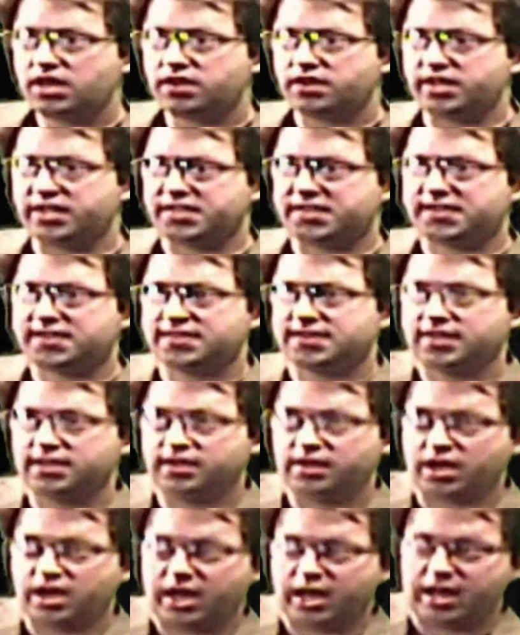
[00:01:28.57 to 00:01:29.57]
This
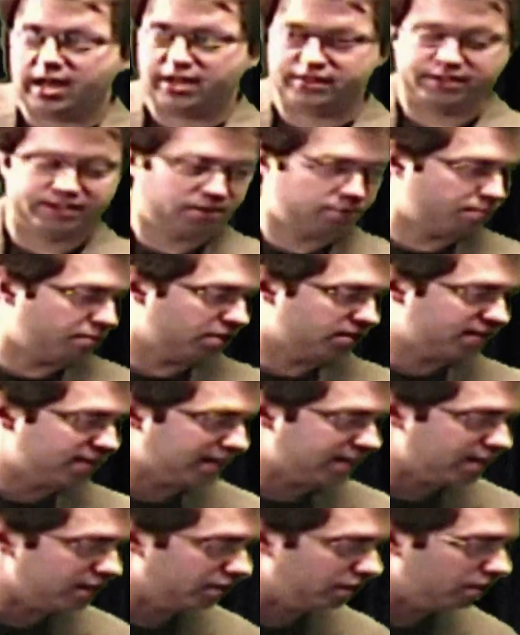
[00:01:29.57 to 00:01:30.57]
uh, this
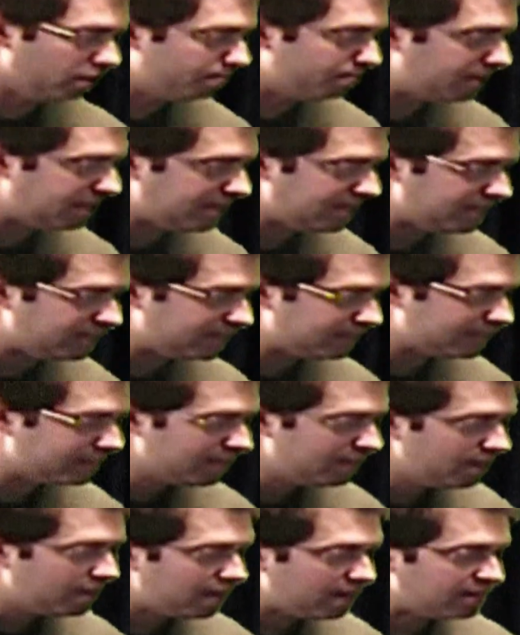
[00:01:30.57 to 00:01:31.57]
particular piece
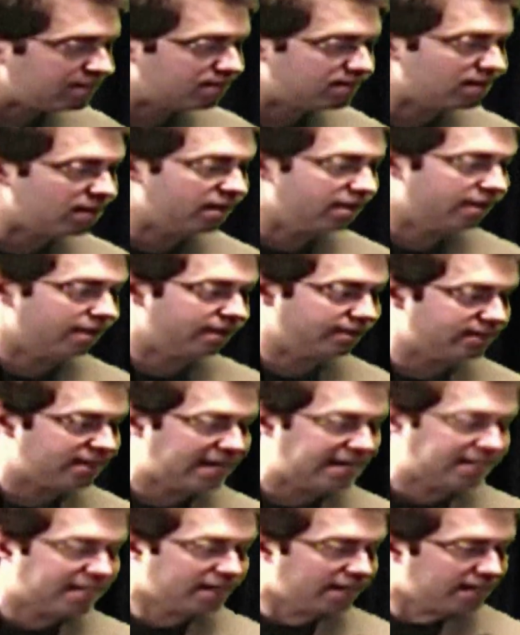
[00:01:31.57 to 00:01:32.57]
has uh,
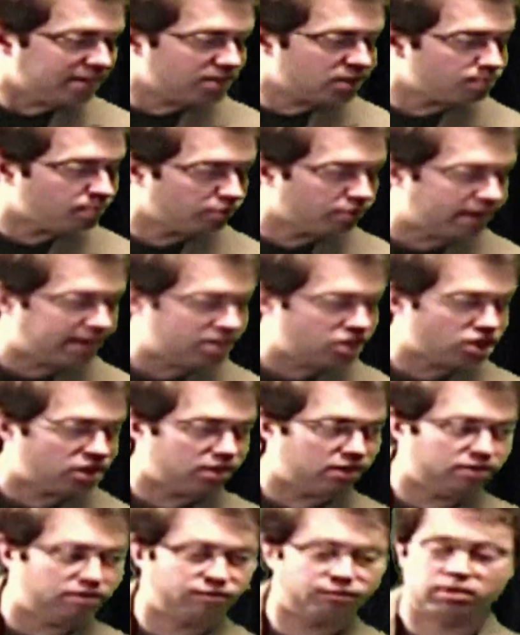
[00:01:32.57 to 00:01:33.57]
taken
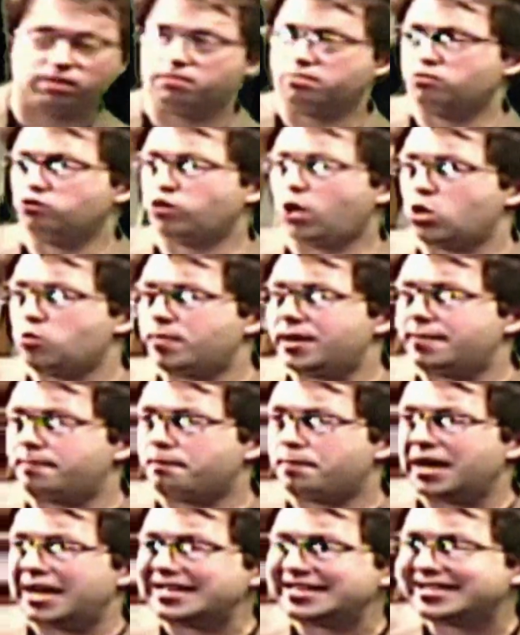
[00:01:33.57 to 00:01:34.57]
inspiration from Roman
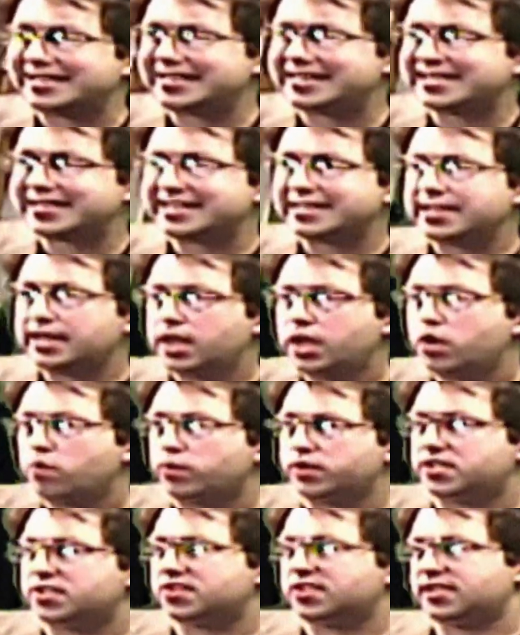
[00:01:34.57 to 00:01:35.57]
busts,
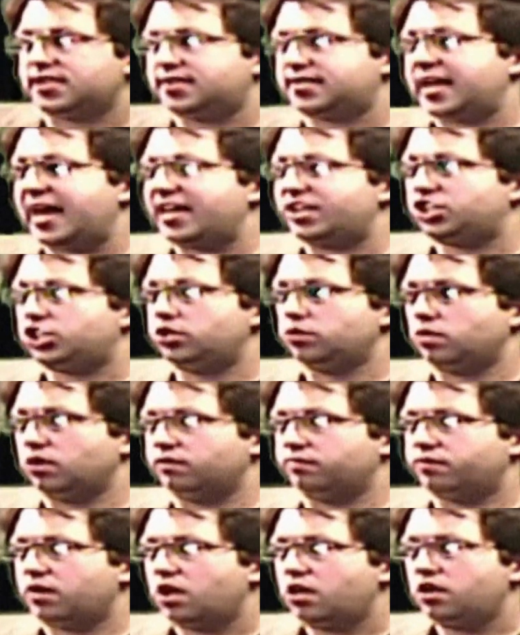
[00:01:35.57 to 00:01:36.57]
which is a statue of
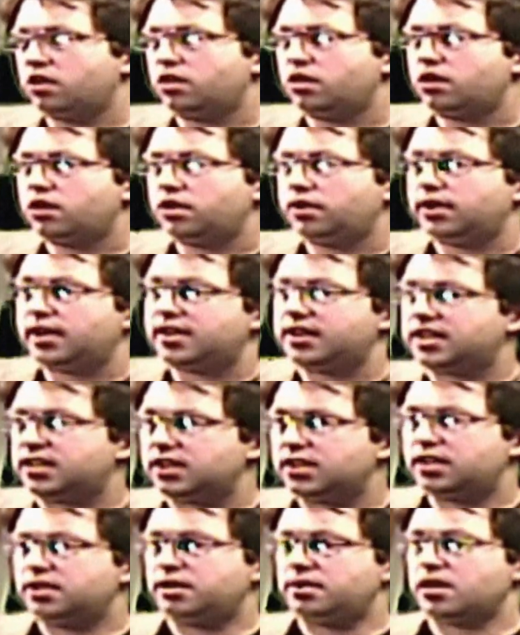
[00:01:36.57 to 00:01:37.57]

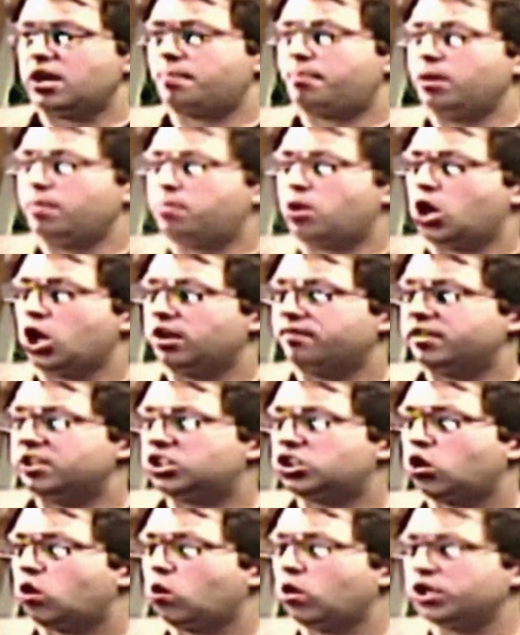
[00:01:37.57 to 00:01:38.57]
the upper part of a
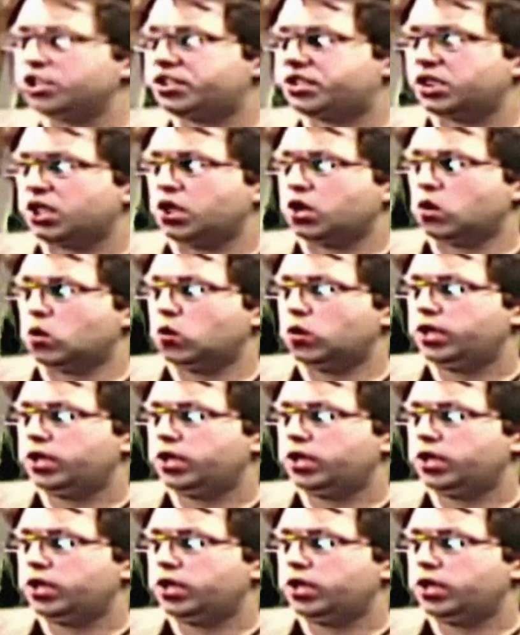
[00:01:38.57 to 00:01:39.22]
torso